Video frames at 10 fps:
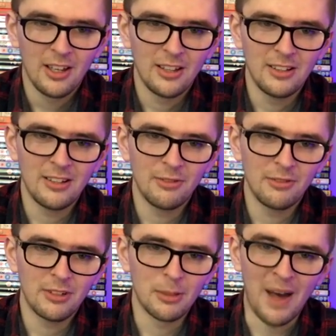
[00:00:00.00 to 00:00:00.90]

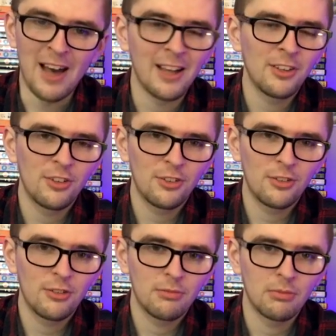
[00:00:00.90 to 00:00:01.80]
the
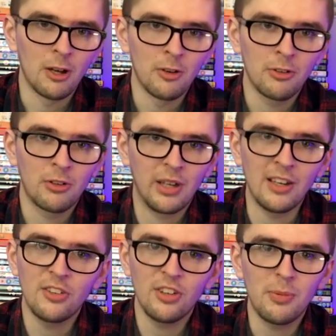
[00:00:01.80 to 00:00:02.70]
Palace are
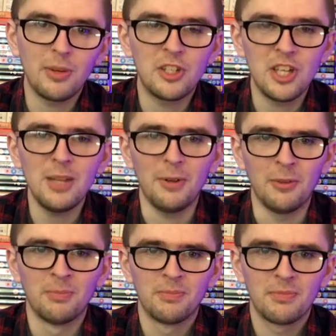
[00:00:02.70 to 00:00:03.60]
considerably
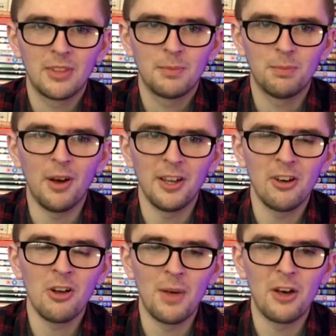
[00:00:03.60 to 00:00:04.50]
cheaper. By a
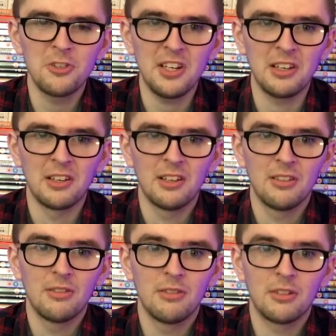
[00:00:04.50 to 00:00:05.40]
long margin.
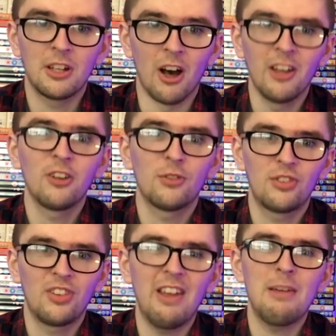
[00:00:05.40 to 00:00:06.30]
The highest
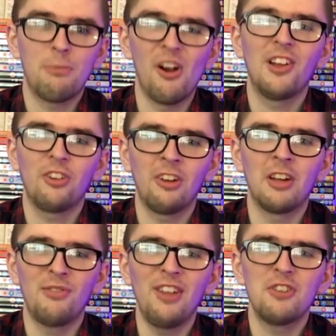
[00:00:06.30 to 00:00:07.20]
tier pricing
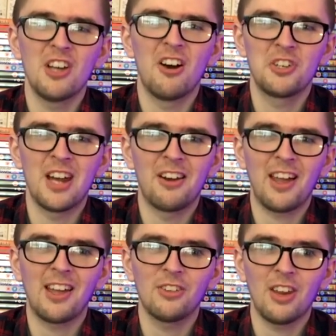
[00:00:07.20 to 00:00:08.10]
that View charge
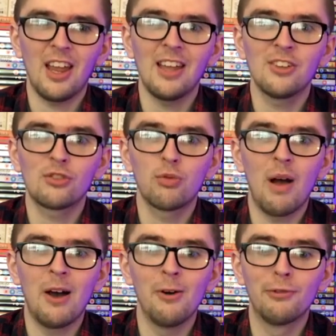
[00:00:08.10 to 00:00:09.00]
nowadays is
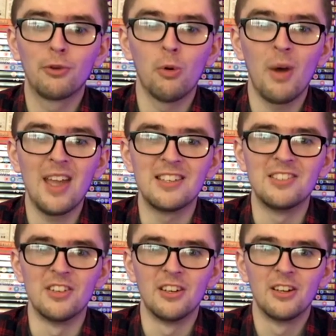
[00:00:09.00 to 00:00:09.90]
12
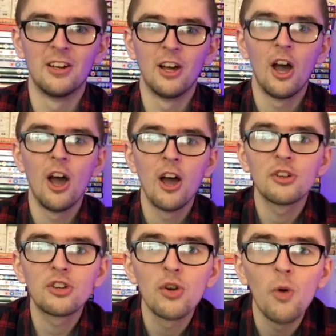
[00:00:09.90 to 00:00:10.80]
quid.
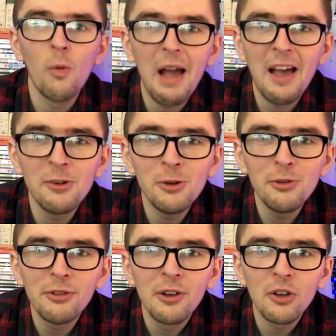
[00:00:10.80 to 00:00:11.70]

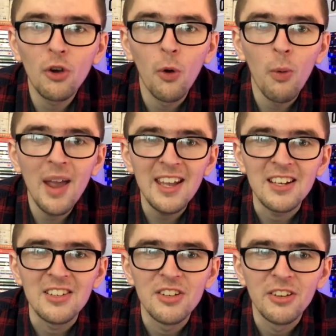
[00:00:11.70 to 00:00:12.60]
12
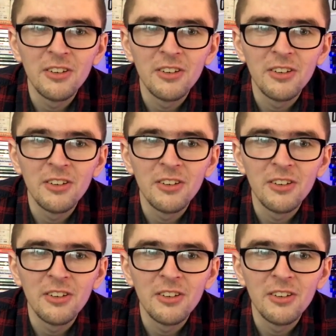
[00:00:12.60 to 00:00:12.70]
quid!